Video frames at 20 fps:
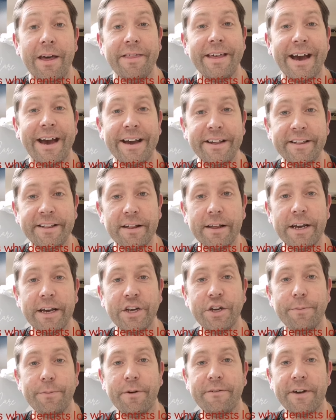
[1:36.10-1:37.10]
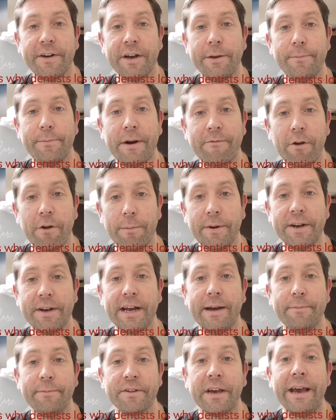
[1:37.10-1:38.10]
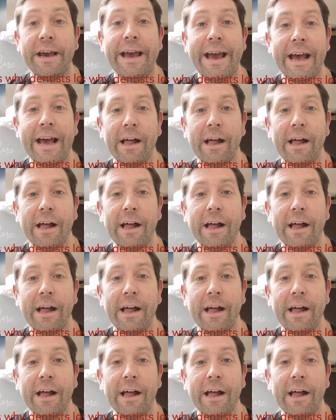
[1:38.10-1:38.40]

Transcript: The isolation provided by rubber dams